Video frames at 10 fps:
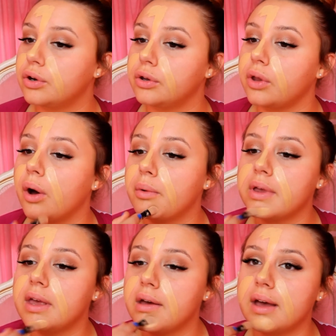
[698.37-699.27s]

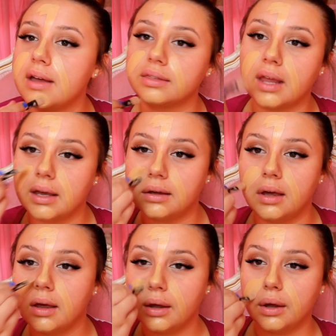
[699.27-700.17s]
glowy and
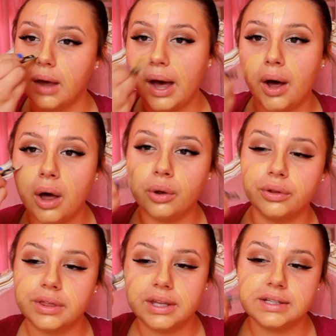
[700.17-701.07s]
like
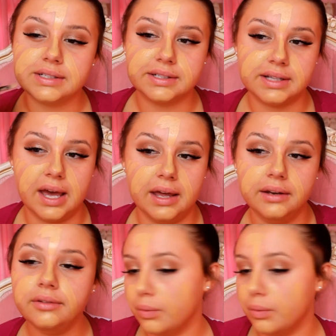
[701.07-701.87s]
healthy skin,